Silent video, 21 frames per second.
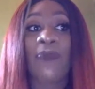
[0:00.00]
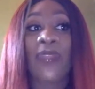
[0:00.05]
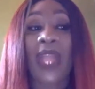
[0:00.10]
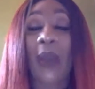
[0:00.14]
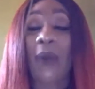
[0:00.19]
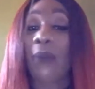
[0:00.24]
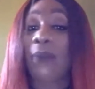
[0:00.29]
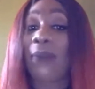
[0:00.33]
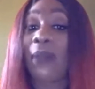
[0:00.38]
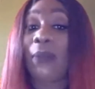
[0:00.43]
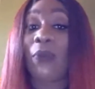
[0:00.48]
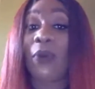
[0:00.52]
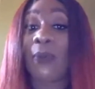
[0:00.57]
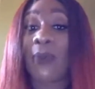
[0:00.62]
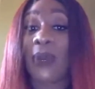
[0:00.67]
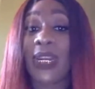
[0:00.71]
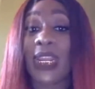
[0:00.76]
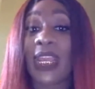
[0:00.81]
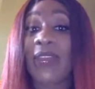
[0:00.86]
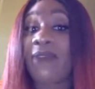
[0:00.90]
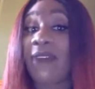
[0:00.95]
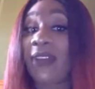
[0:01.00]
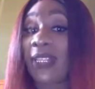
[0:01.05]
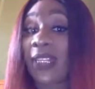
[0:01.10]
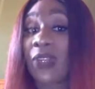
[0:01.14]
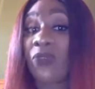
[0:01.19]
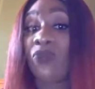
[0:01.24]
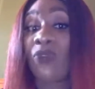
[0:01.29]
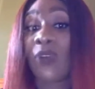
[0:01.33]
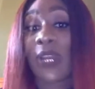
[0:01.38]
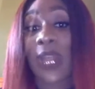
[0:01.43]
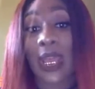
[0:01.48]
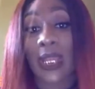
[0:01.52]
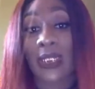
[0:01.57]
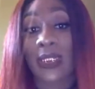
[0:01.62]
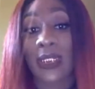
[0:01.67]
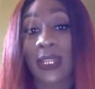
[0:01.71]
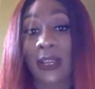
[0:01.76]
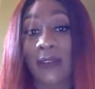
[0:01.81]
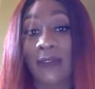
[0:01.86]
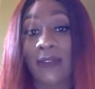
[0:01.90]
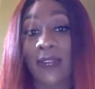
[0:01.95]
I would have made more money if I didn't run out of
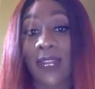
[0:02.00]
stuff.